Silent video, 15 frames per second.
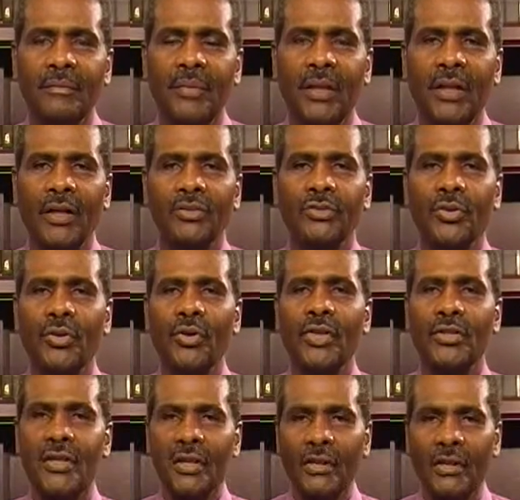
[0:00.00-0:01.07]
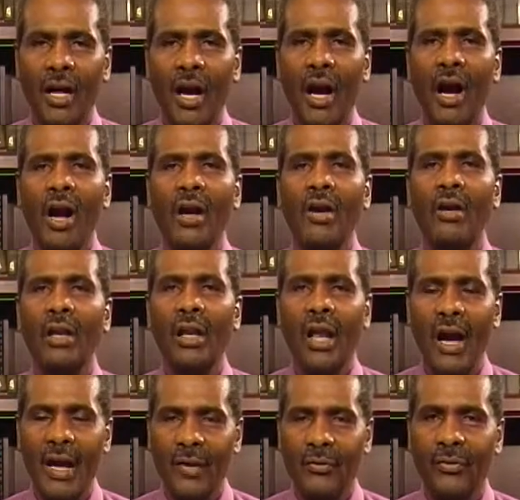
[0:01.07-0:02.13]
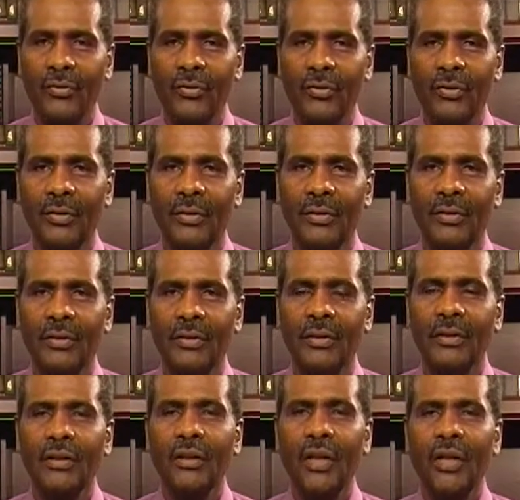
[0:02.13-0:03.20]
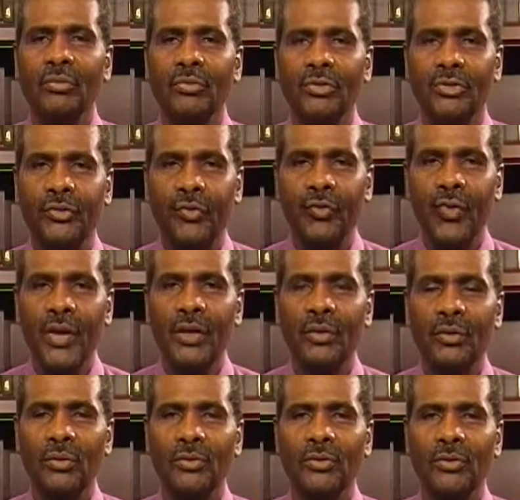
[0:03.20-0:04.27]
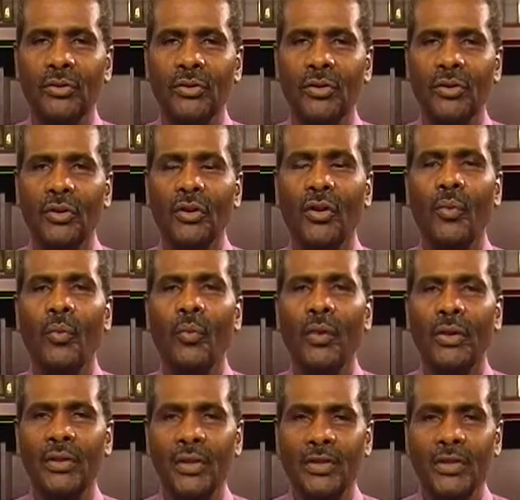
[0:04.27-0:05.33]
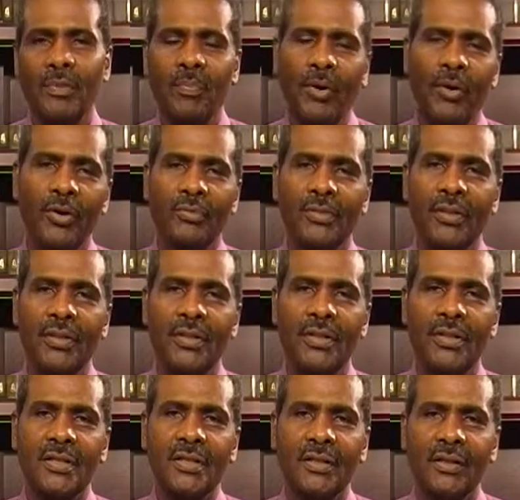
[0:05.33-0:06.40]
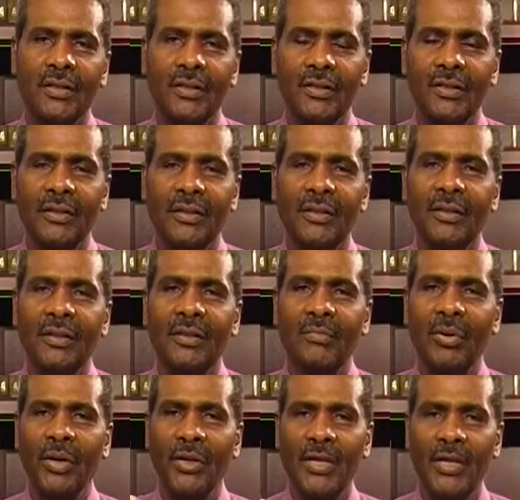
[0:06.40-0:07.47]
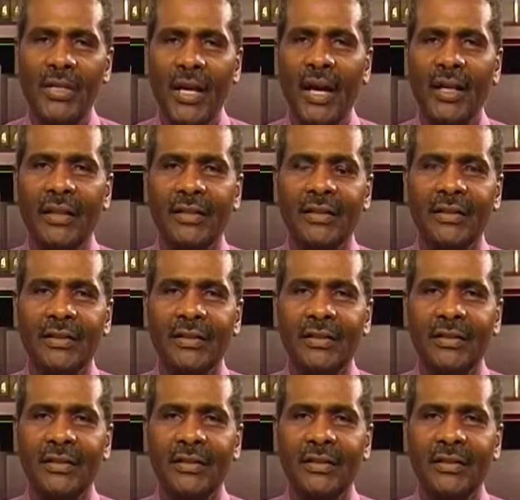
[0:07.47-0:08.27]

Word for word: because through his entire life it was filled with disappointments. But yet,